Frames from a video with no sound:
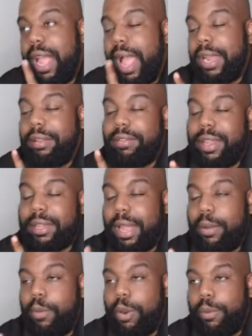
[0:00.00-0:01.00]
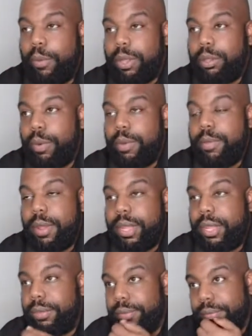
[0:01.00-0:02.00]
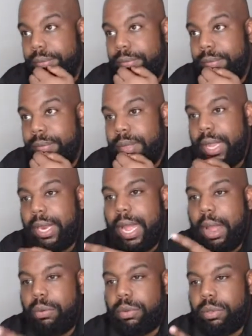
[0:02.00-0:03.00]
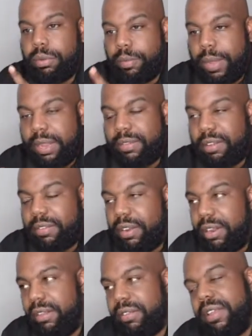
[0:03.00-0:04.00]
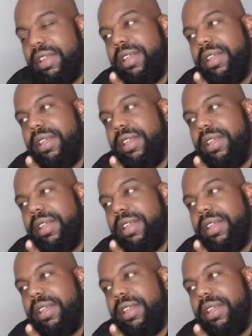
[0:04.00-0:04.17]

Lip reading: I could take that 1.3 million and out and pay attention to this.